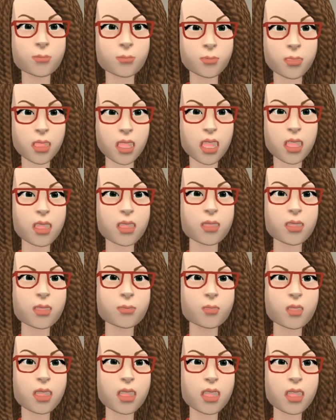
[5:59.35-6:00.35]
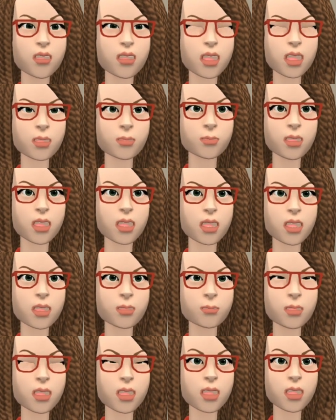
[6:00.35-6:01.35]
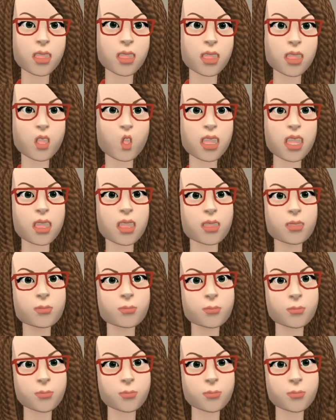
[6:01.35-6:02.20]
Here's a summary of Company ABC equity.